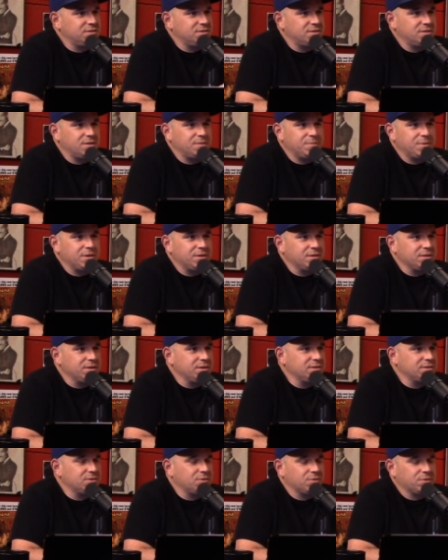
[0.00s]
in the Middle
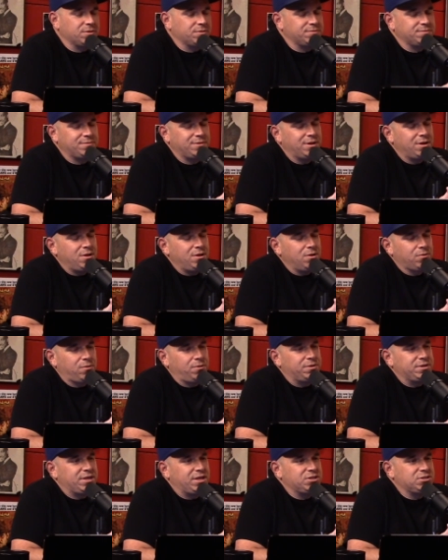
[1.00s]
East or
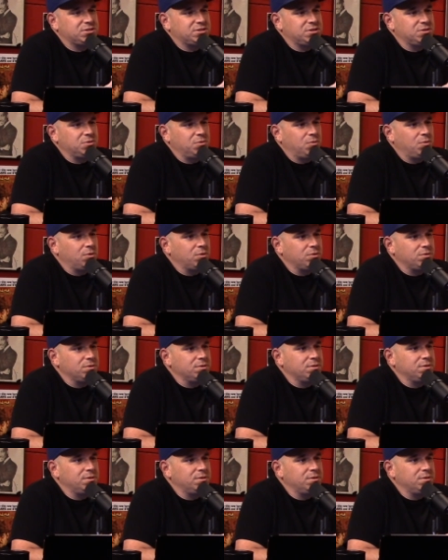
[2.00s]
growing tensions in the world